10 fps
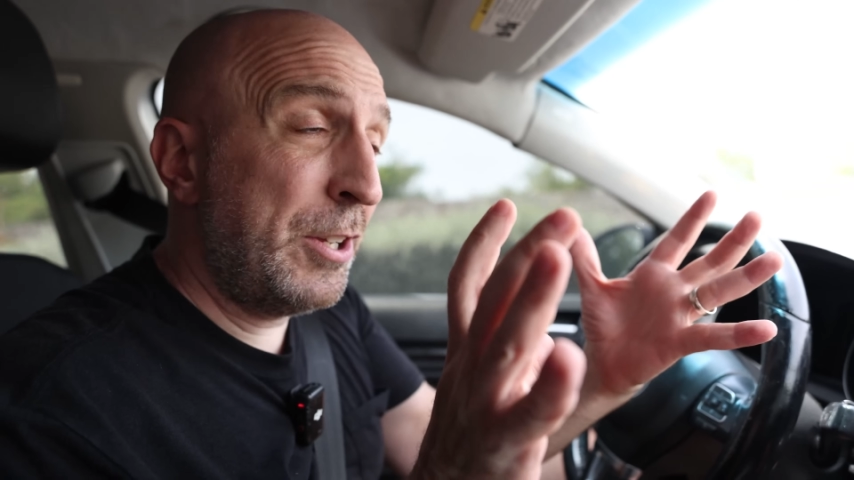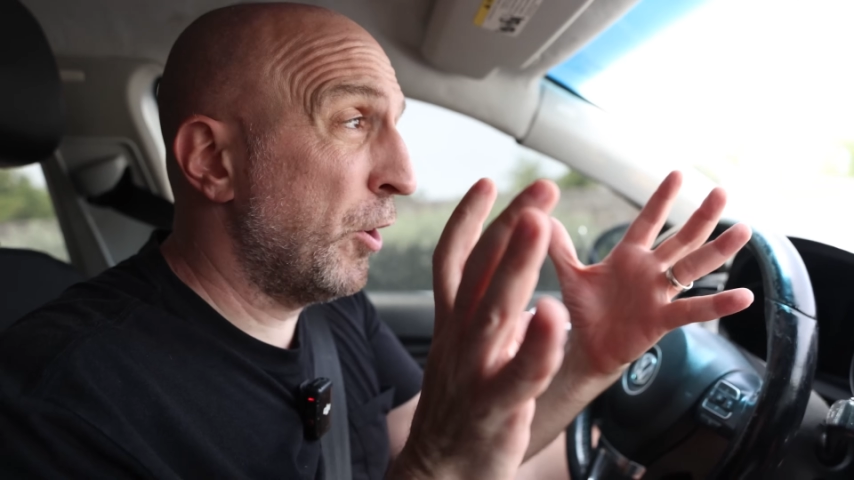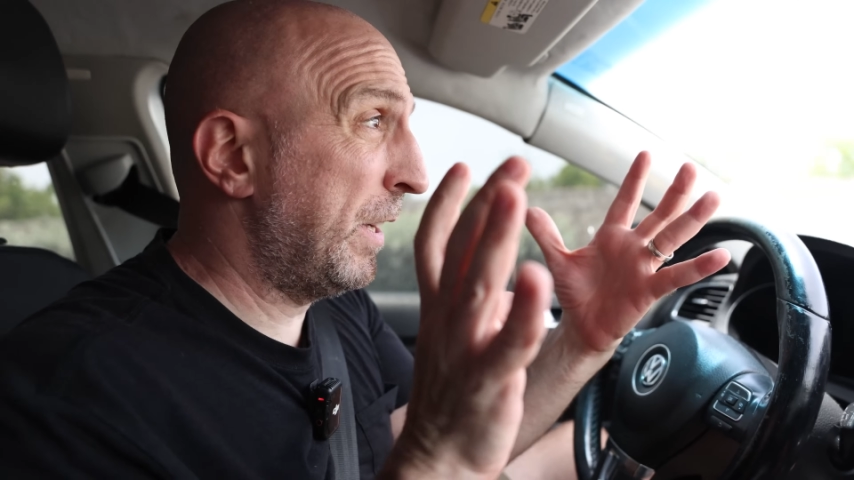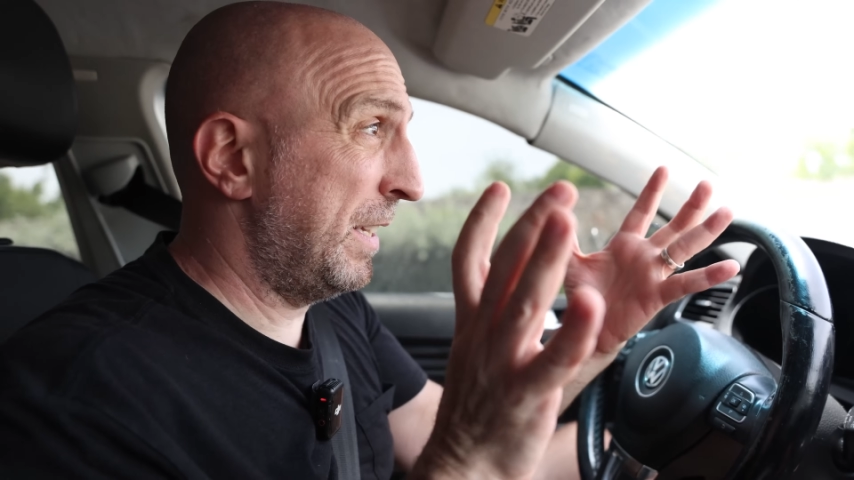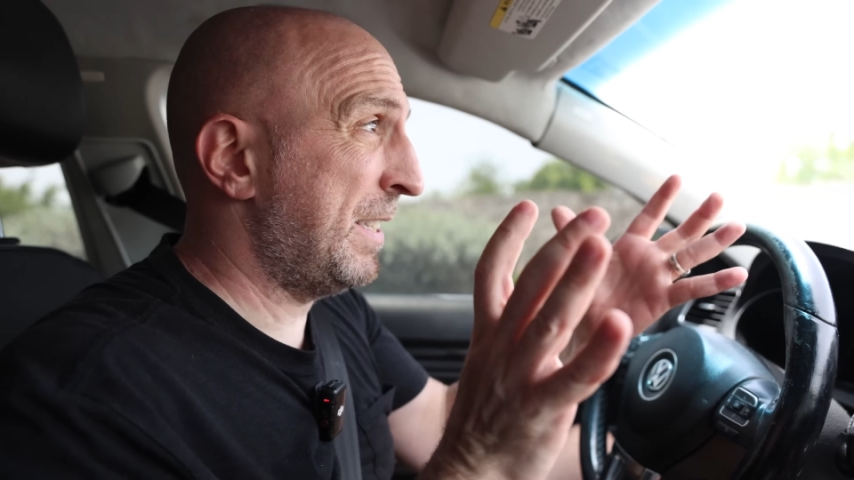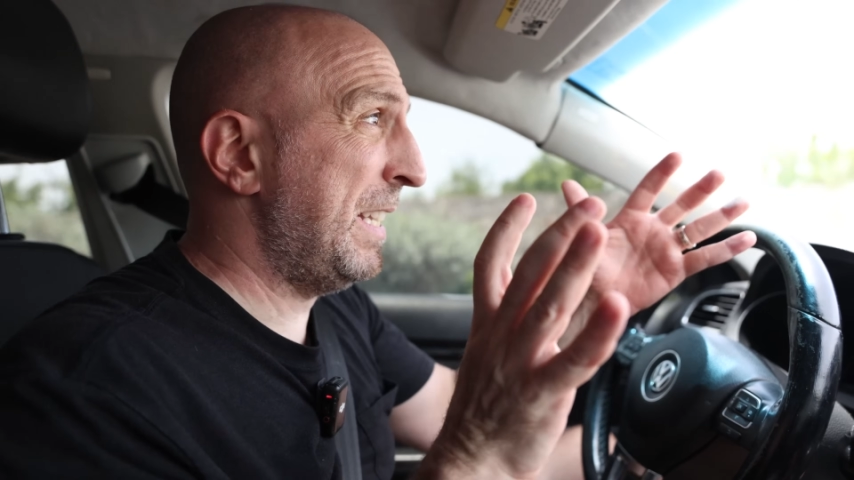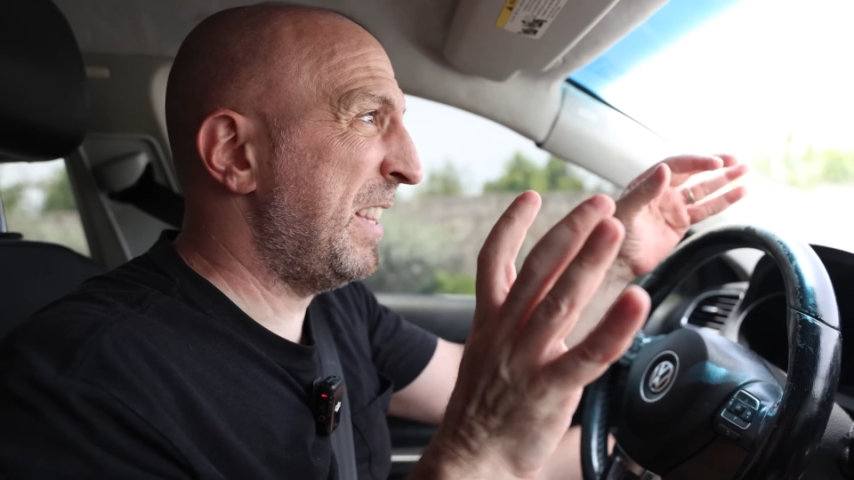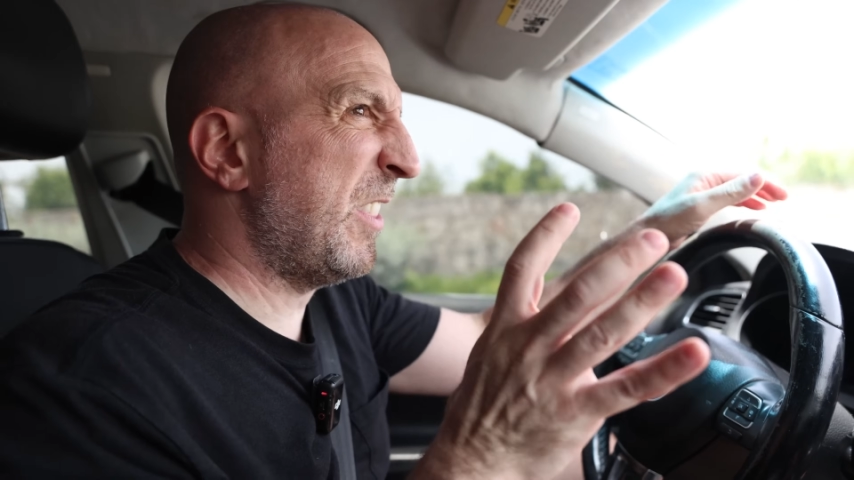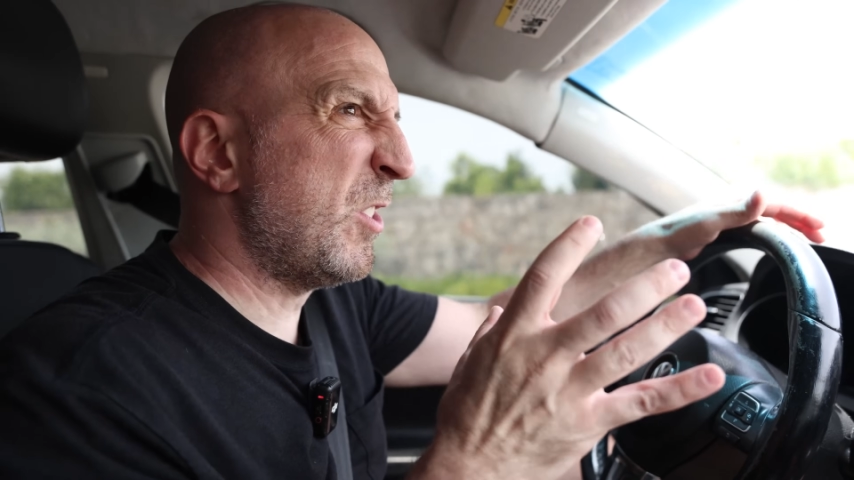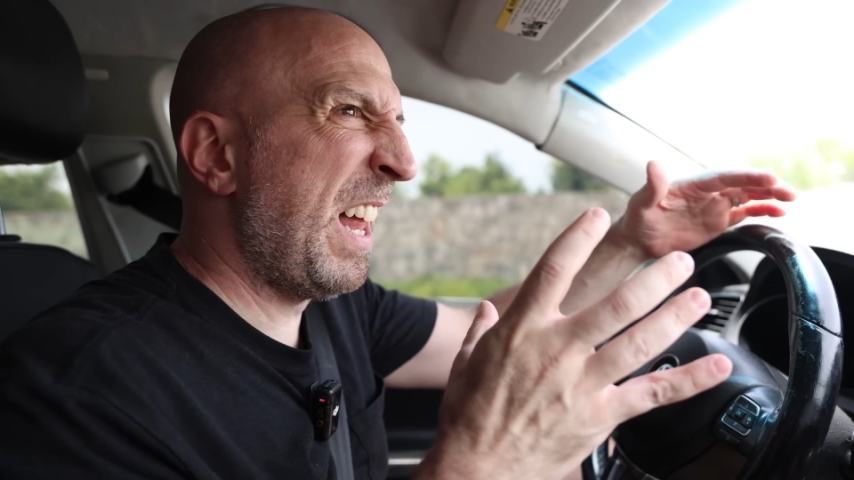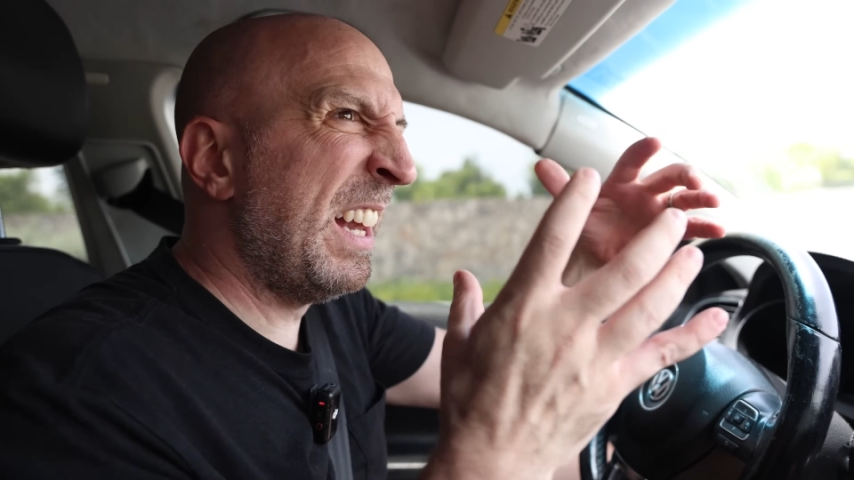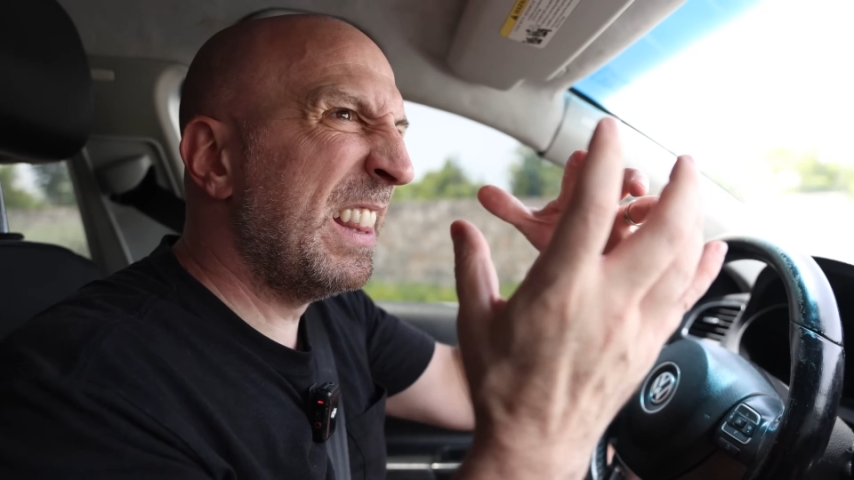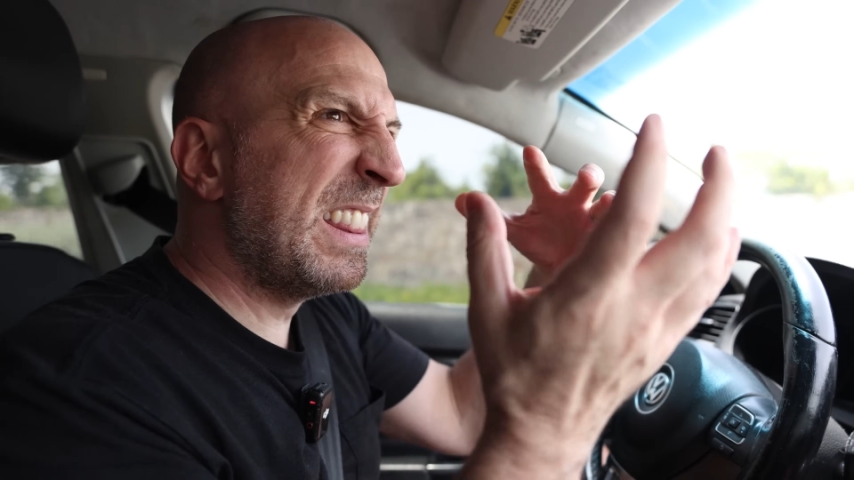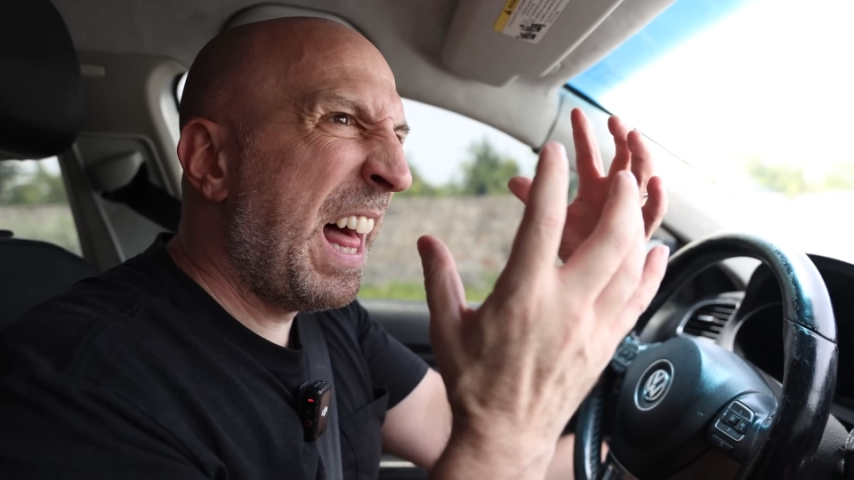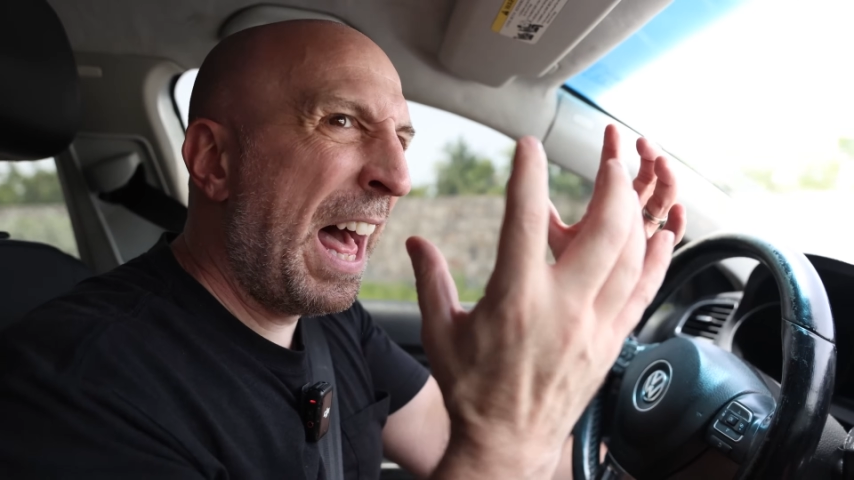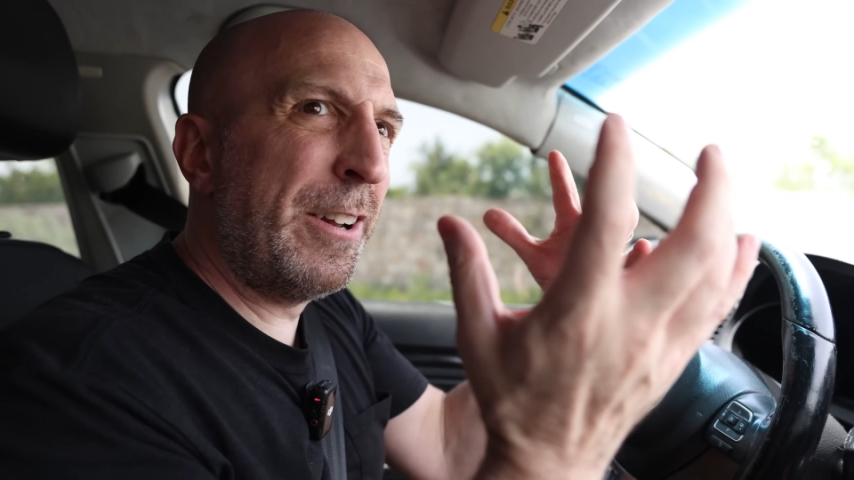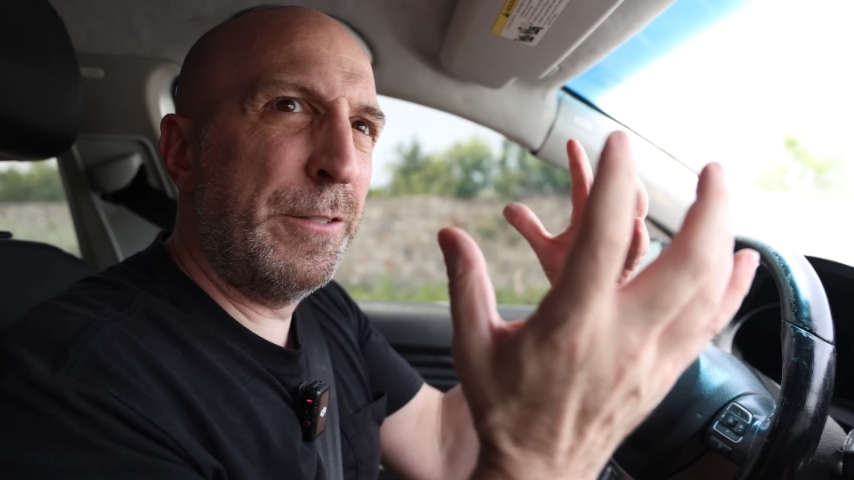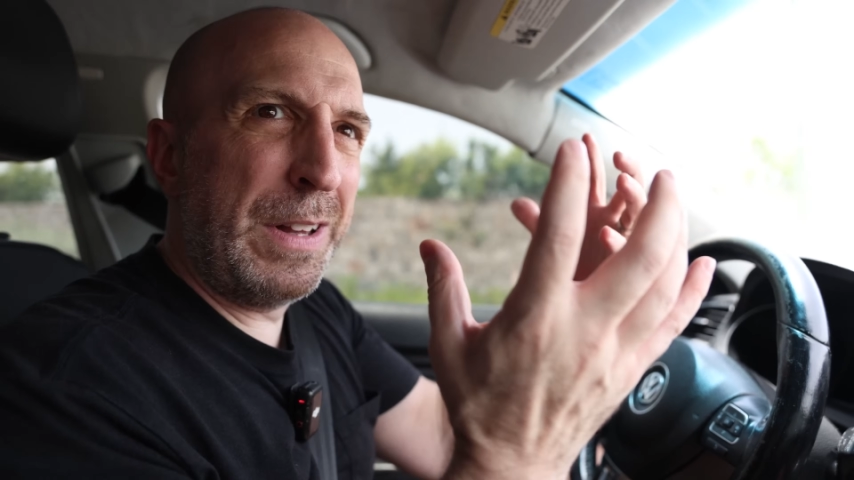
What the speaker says: you're gonna see that there's not a lot of